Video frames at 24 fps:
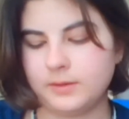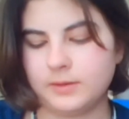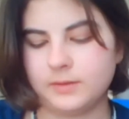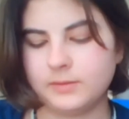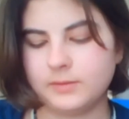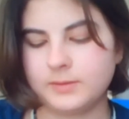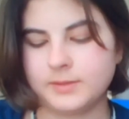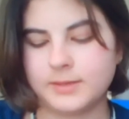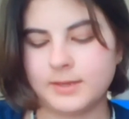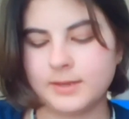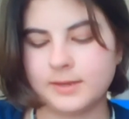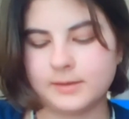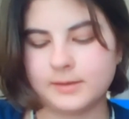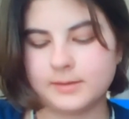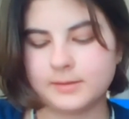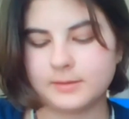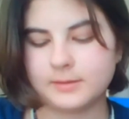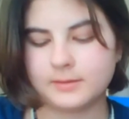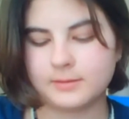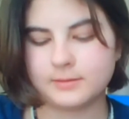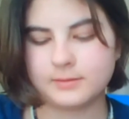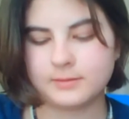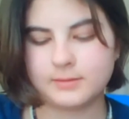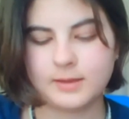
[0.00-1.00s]
sex
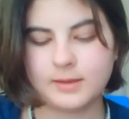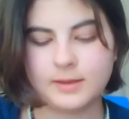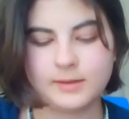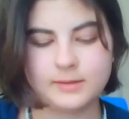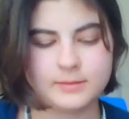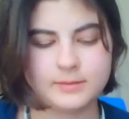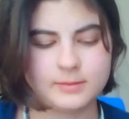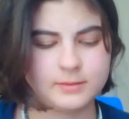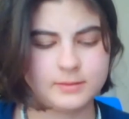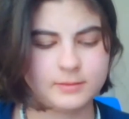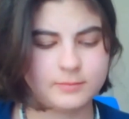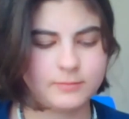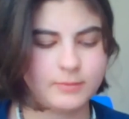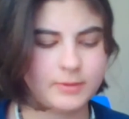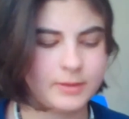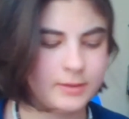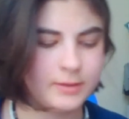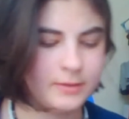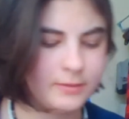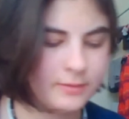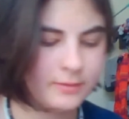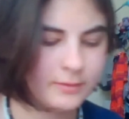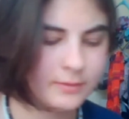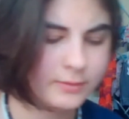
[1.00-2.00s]
is quite
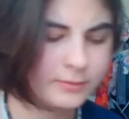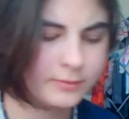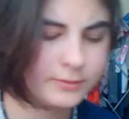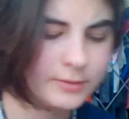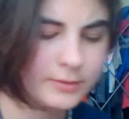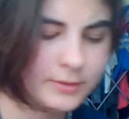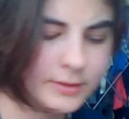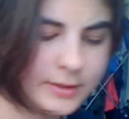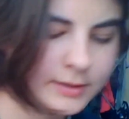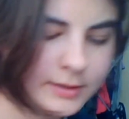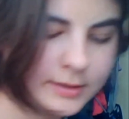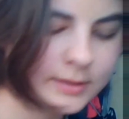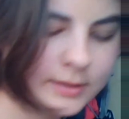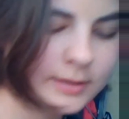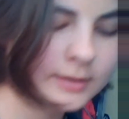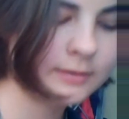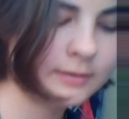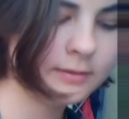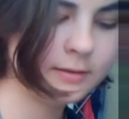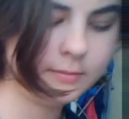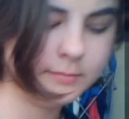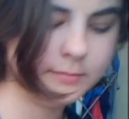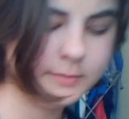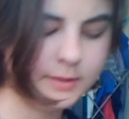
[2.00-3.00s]
a contradicting
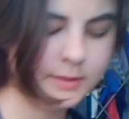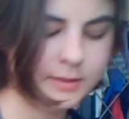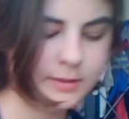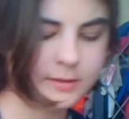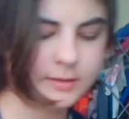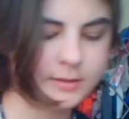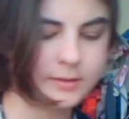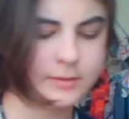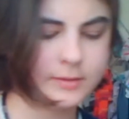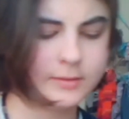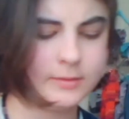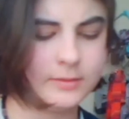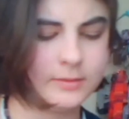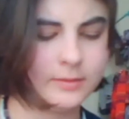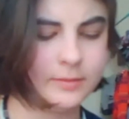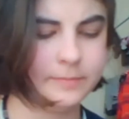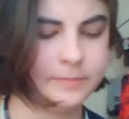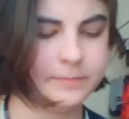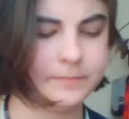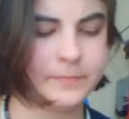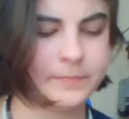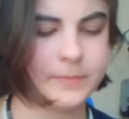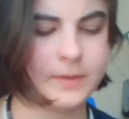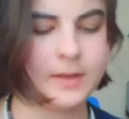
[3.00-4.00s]
subject, because
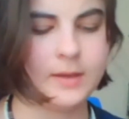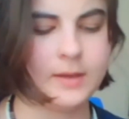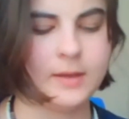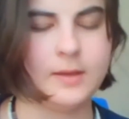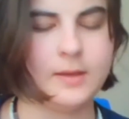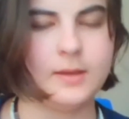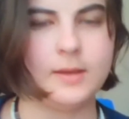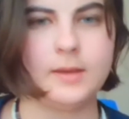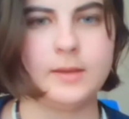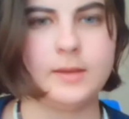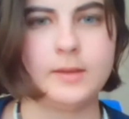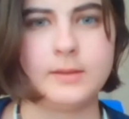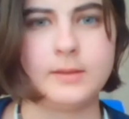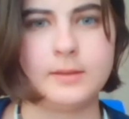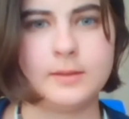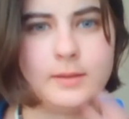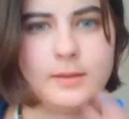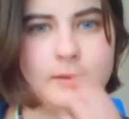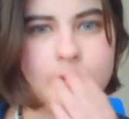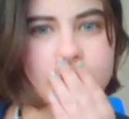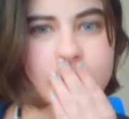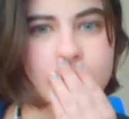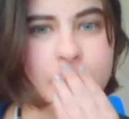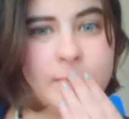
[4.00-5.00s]

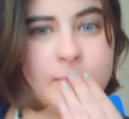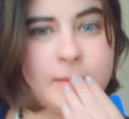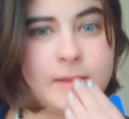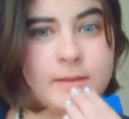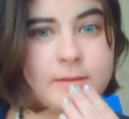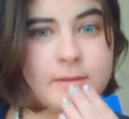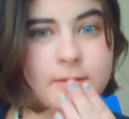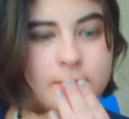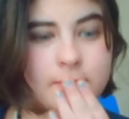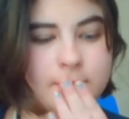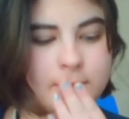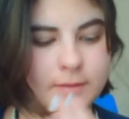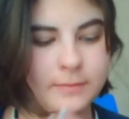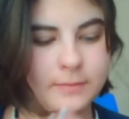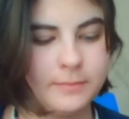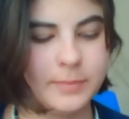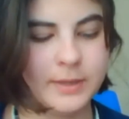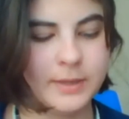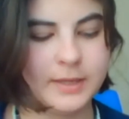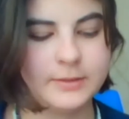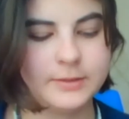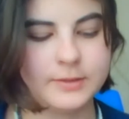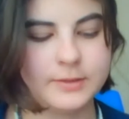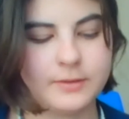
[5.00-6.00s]
there's lots of
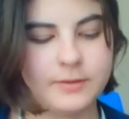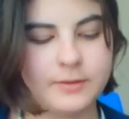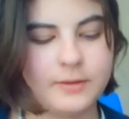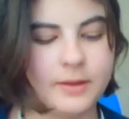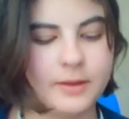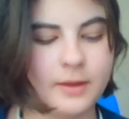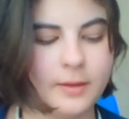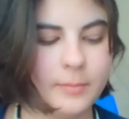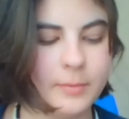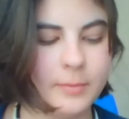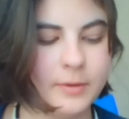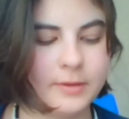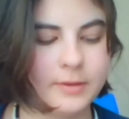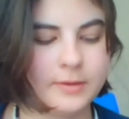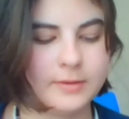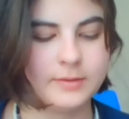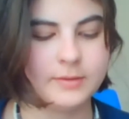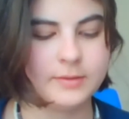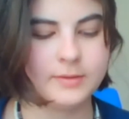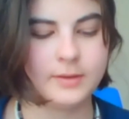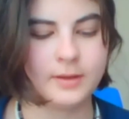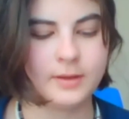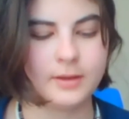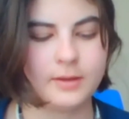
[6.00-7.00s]
pleasure there, but
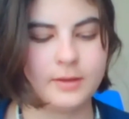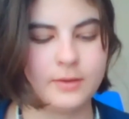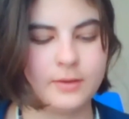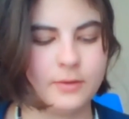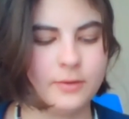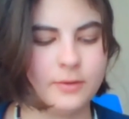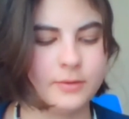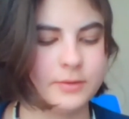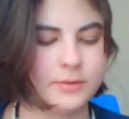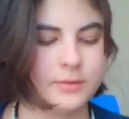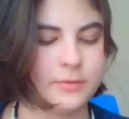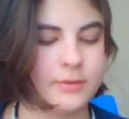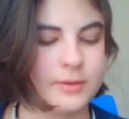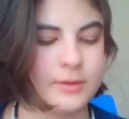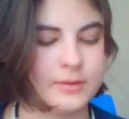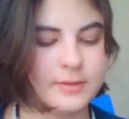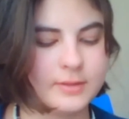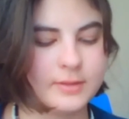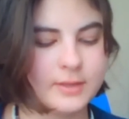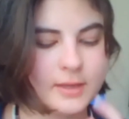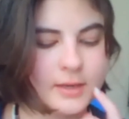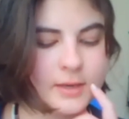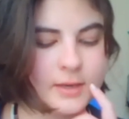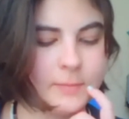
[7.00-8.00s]
there's also the
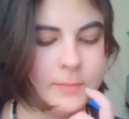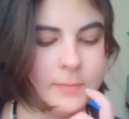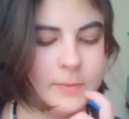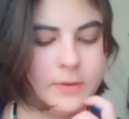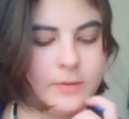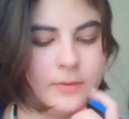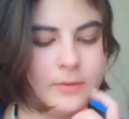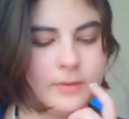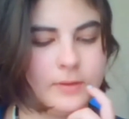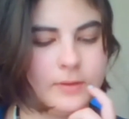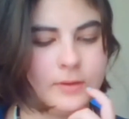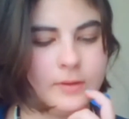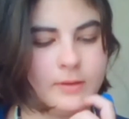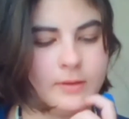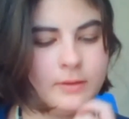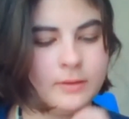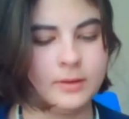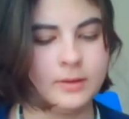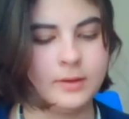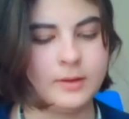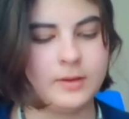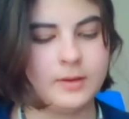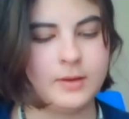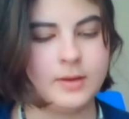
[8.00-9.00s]
stigma
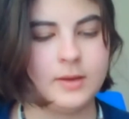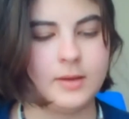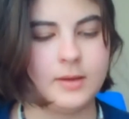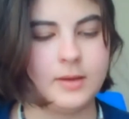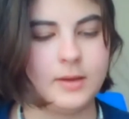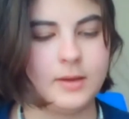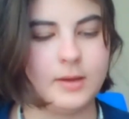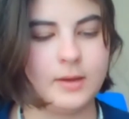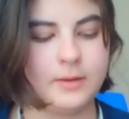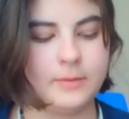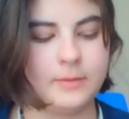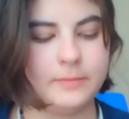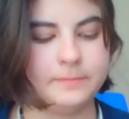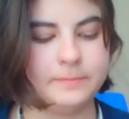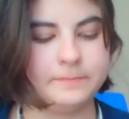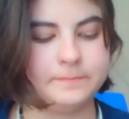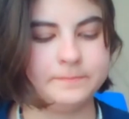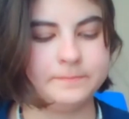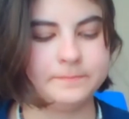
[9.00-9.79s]
and